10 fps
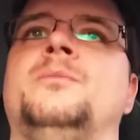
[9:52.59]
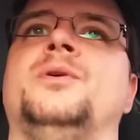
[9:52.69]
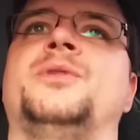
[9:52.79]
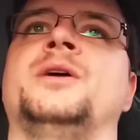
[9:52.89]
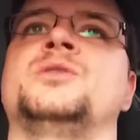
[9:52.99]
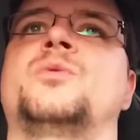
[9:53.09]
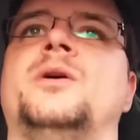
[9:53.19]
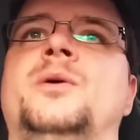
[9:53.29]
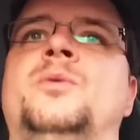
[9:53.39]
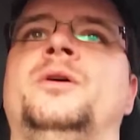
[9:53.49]
put things
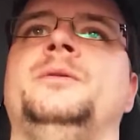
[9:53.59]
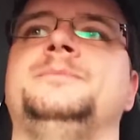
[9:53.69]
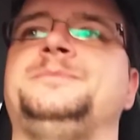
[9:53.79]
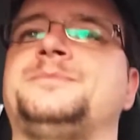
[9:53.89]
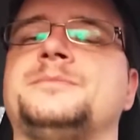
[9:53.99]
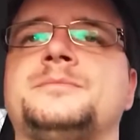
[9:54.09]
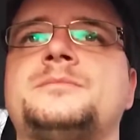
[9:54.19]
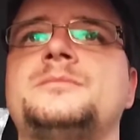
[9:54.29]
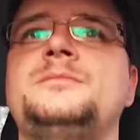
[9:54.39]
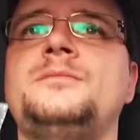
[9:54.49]
where I want
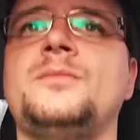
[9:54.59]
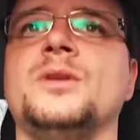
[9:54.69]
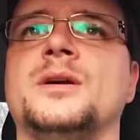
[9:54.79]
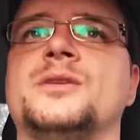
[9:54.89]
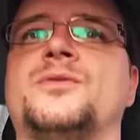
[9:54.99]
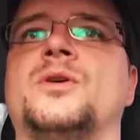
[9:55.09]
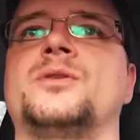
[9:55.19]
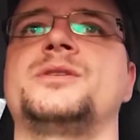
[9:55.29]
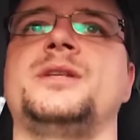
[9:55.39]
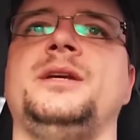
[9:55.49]
as
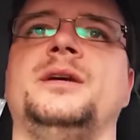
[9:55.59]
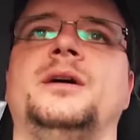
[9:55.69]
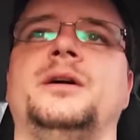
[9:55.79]
far as the